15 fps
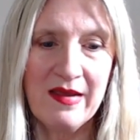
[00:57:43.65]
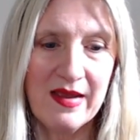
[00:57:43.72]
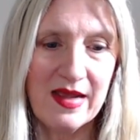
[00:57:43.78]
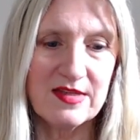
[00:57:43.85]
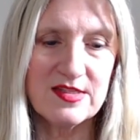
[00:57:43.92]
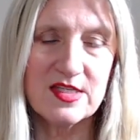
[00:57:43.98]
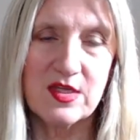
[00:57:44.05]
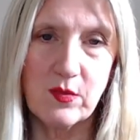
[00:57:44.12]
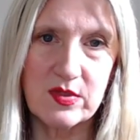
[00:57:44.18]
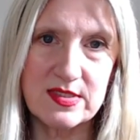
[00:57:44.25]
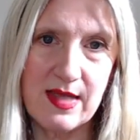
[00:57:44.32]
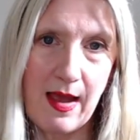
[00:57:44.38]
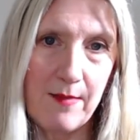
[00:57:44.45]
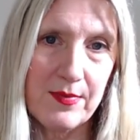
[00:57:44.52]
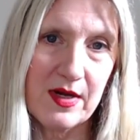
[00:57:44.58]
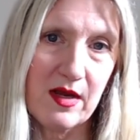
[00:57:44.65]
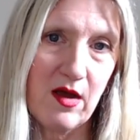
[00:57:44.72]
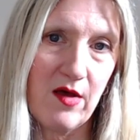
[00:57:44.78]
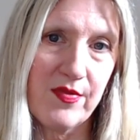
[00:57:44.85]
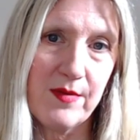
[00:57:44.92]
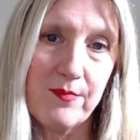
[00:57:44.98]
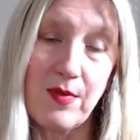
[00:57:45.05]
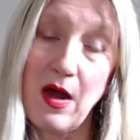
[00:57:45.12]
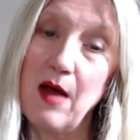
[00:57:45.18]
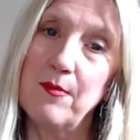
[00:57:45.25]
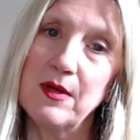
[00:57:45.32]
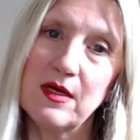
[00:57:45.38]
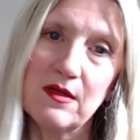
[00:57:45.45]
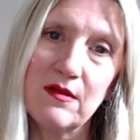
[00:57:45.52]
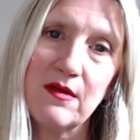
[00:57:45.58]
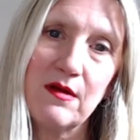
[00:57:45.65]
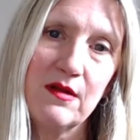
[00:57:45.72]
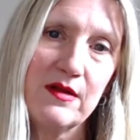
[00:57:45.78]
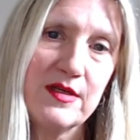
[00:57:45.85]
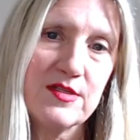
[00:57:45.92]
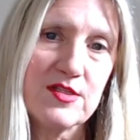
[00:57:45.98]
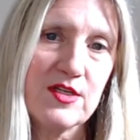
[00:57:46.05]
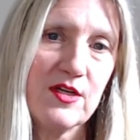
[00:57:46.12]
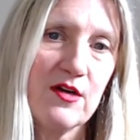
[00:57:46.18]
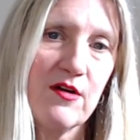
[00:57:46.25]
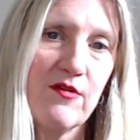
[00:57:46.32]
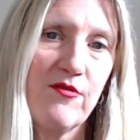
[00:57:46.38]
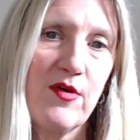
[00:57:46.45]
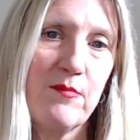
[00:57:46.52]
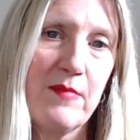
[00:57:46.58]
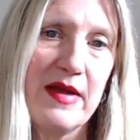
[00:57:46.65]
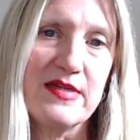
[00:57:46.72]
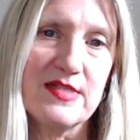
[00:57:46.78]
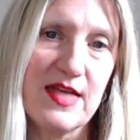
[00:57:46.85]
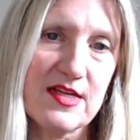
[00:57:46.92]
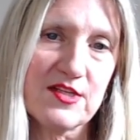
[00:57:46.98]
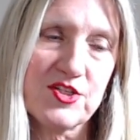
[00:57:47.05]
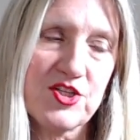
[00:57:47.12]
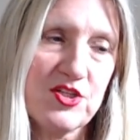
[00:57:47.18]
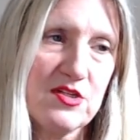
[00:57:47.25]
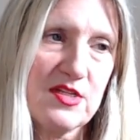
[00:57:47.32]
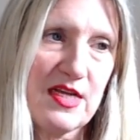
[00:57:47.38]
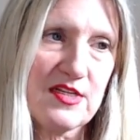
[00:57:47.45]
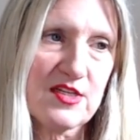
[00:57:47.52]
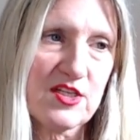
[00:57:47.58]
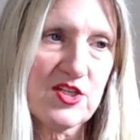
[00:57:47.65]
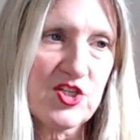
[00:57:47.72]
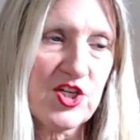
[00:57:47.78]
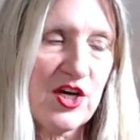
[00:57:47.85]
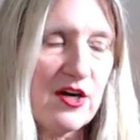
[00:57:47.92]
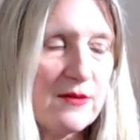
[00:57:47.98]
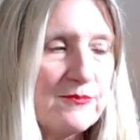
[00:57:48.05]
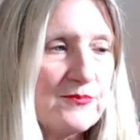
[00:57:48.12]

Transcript: and see what's happening on the bobbin a little easier from my desk desk chair.